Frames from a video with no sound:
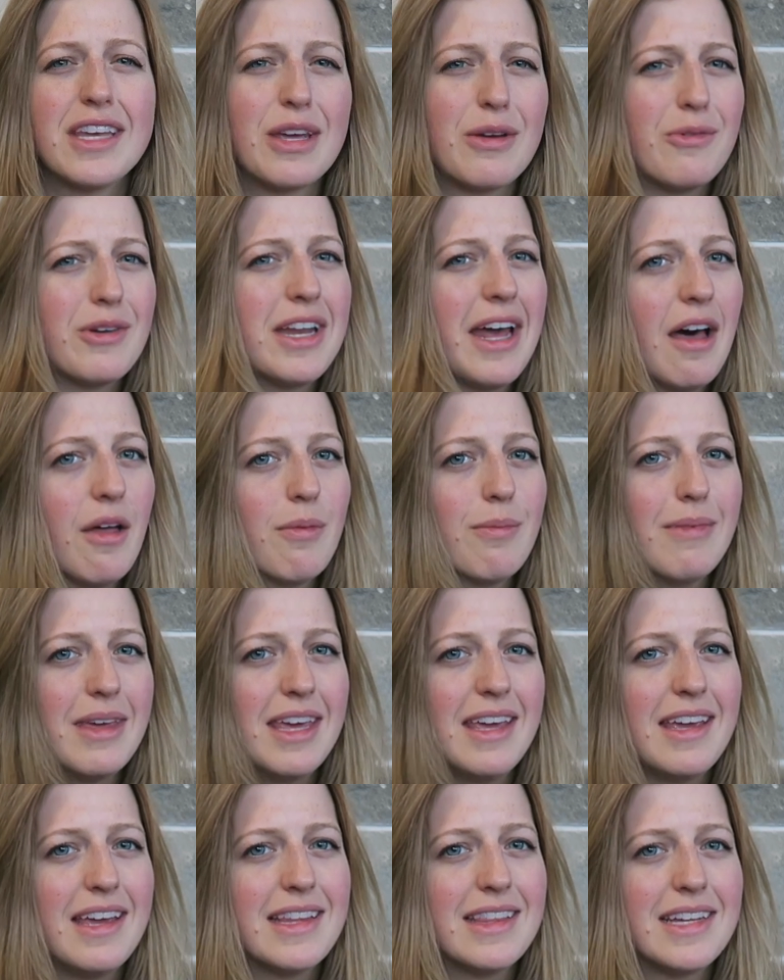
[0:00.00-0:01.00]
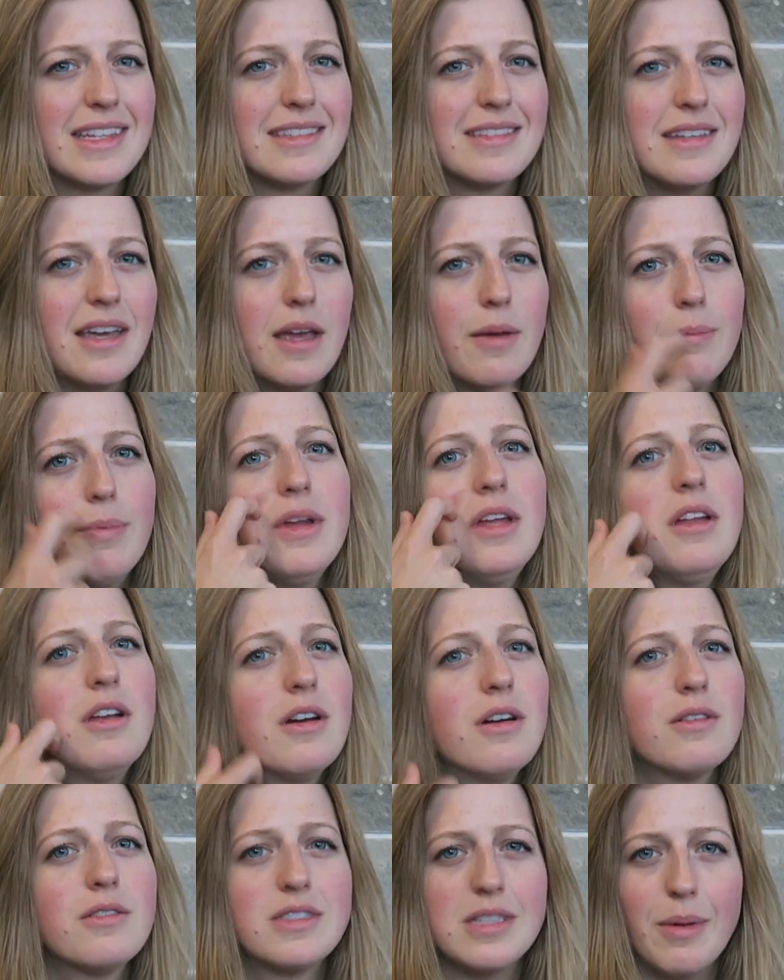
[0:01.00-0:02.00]
think it would help me in that state. But you
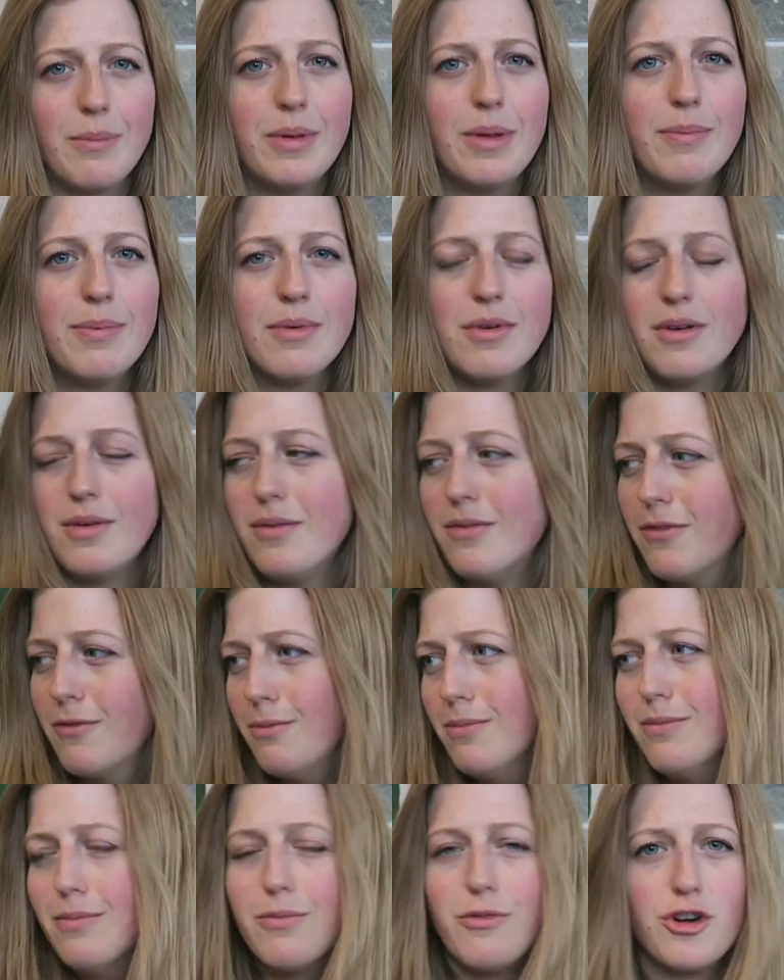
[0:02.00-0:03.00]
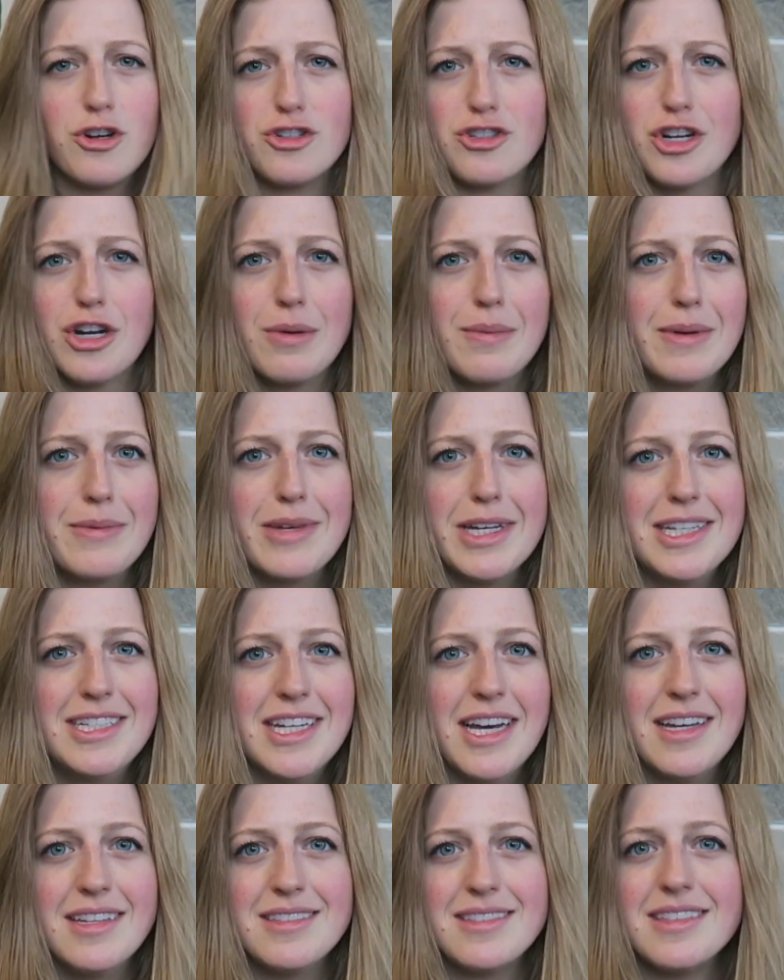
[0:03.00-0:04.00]
know, some people for sure, maybe it
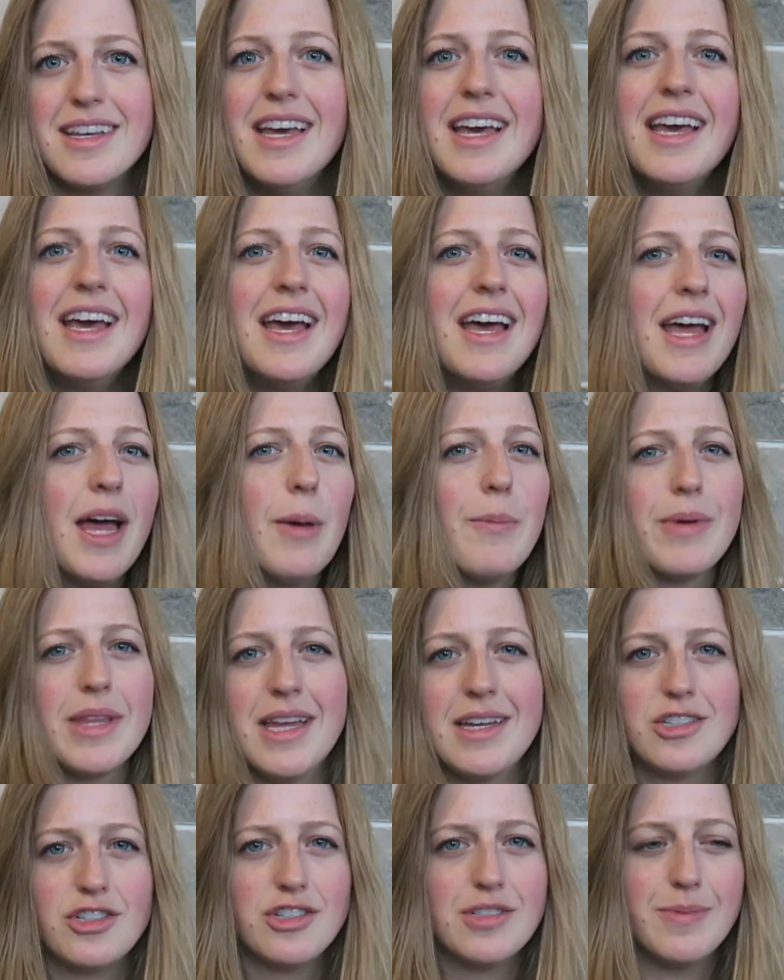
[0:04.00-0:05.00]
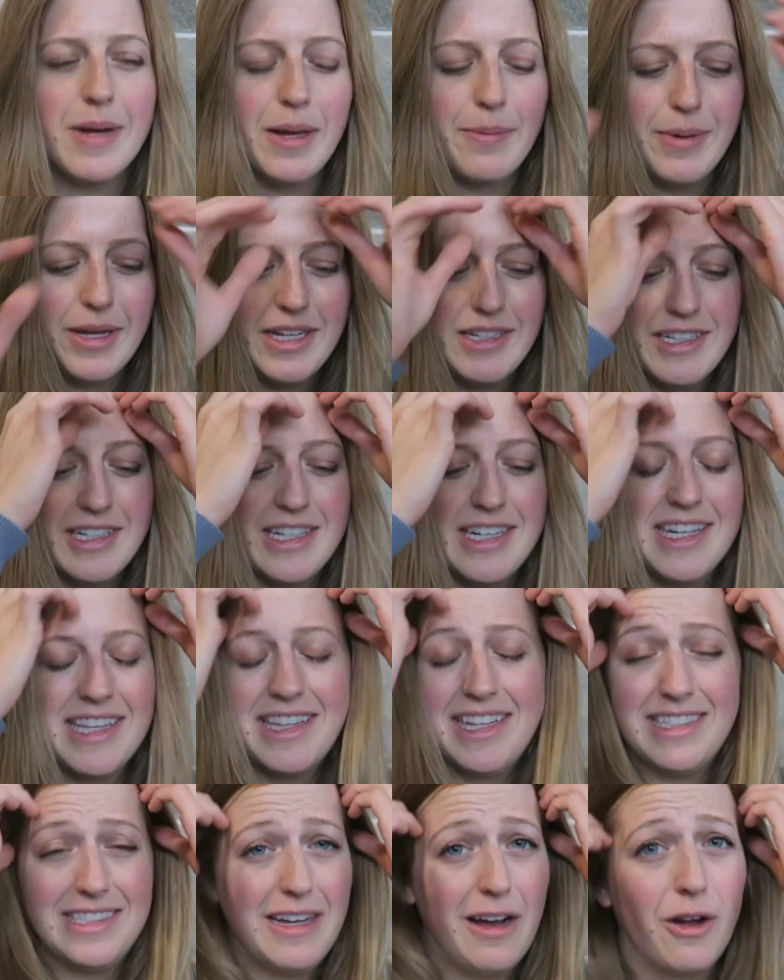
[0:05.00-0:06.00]
does. But that's just my opinion, and
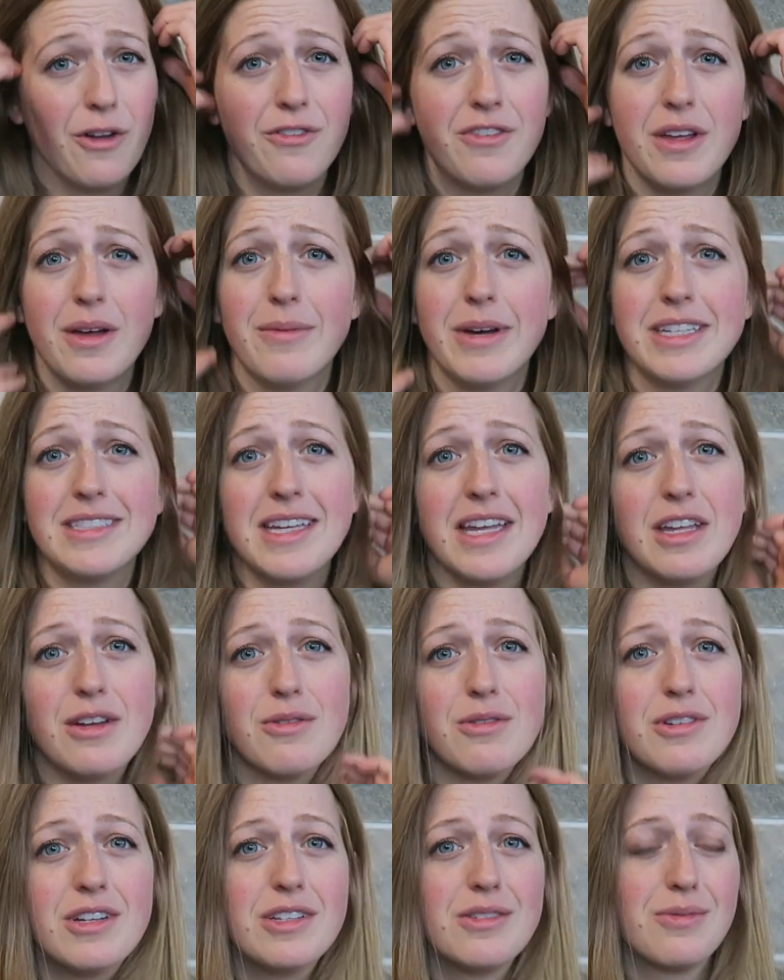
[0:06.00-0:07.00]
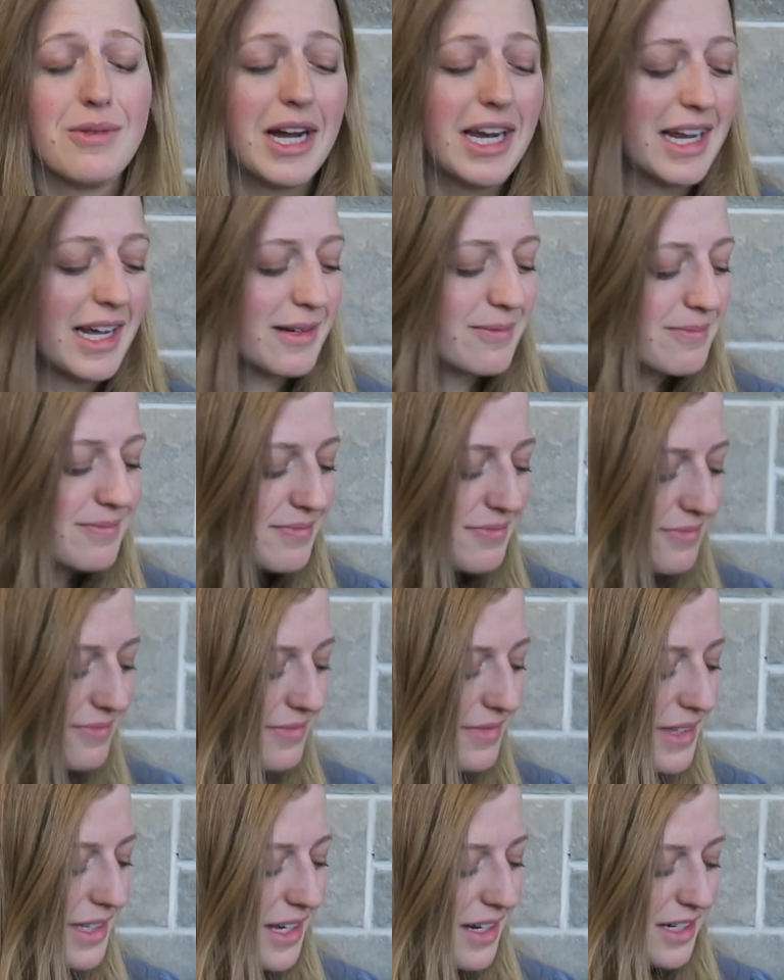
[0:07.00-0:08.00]
that's how I feel about Sally Rooney's writing.
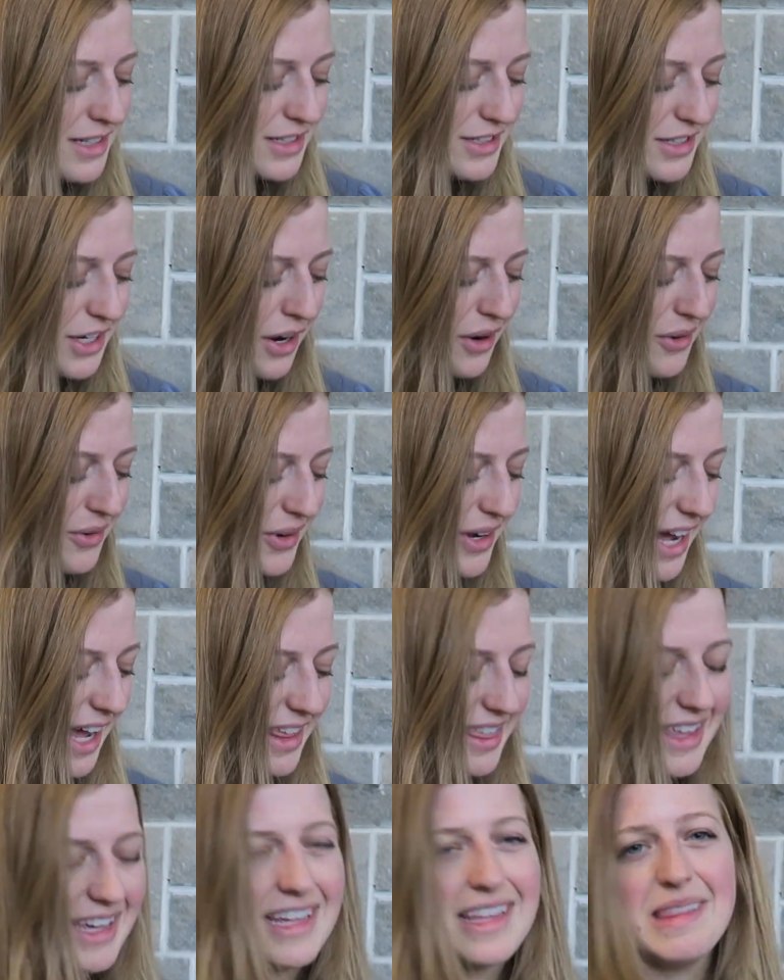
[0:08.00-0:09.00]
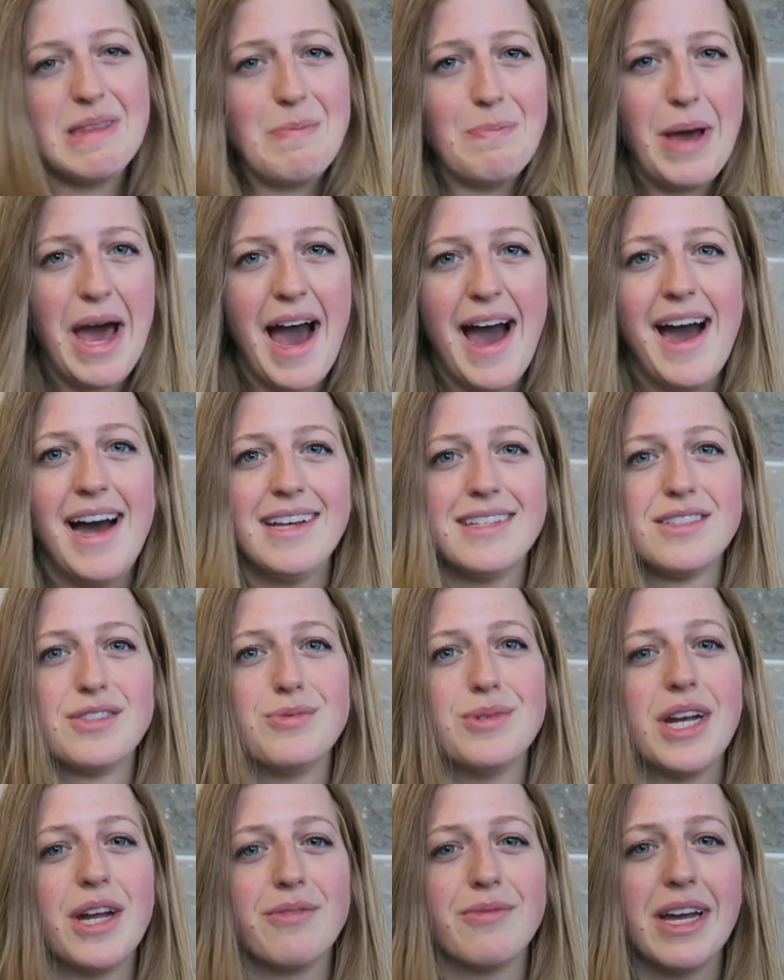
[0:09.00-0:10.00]
So I think in the past,
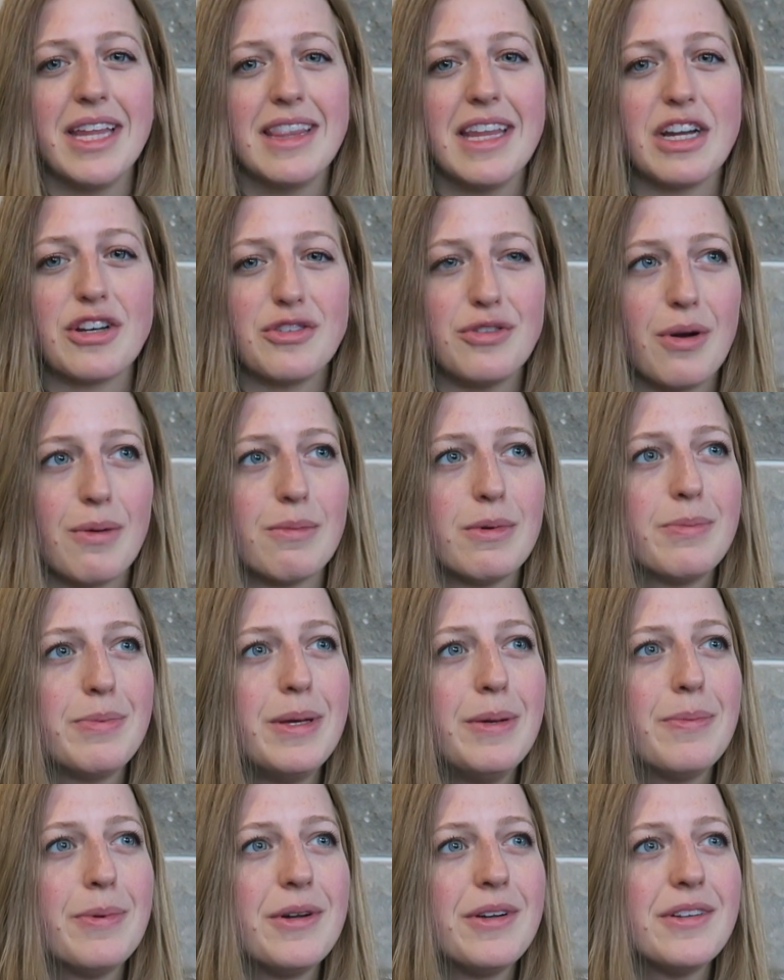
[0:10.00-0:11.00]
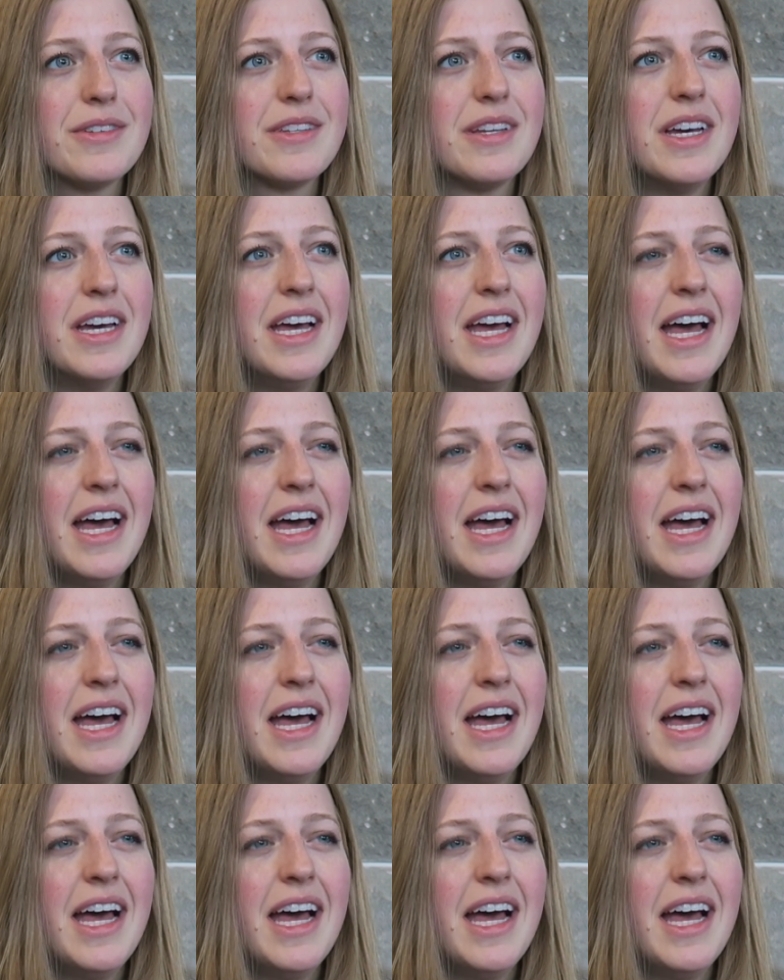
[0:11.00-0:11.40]
when I read like normal people's,